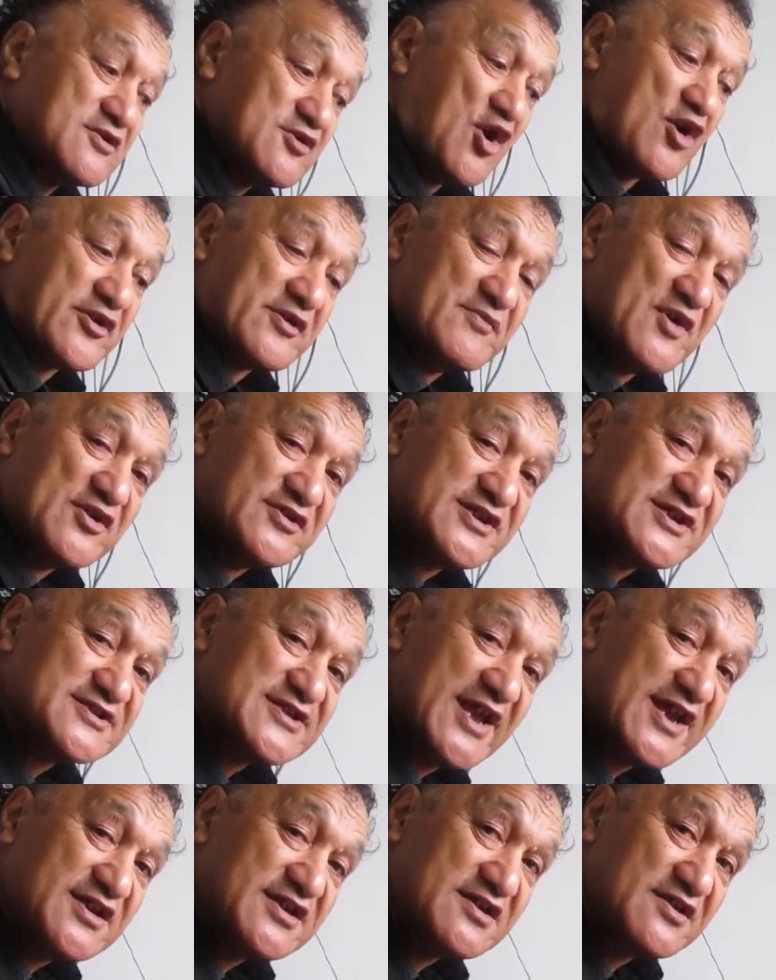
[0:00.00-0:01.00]
got him on
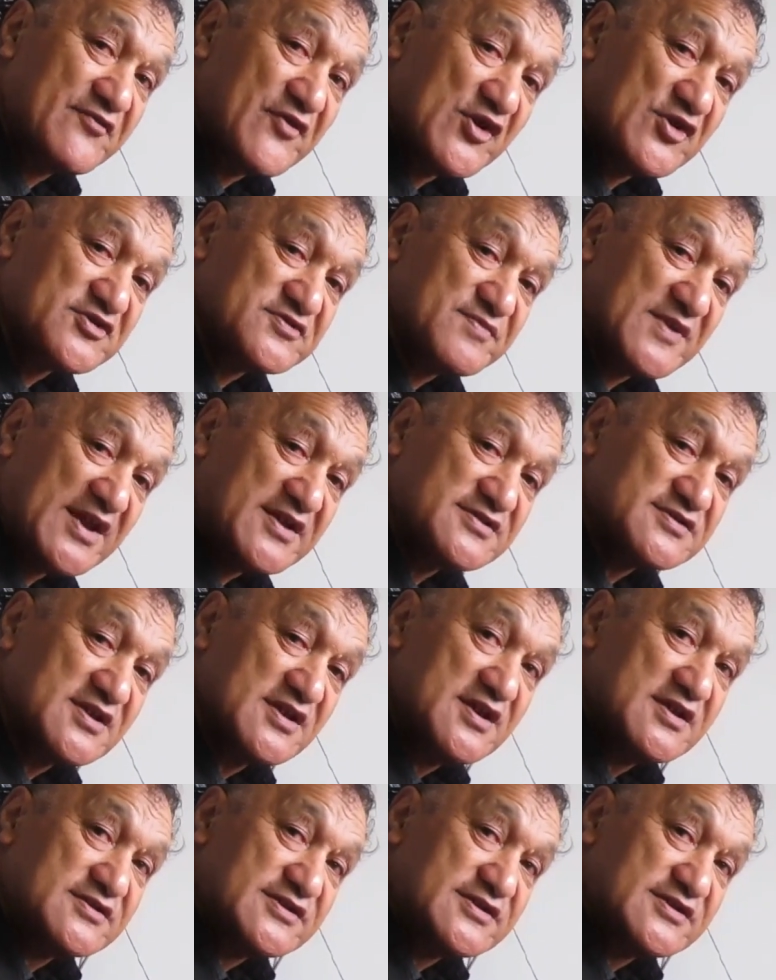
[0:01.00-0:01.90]
this land in the first place.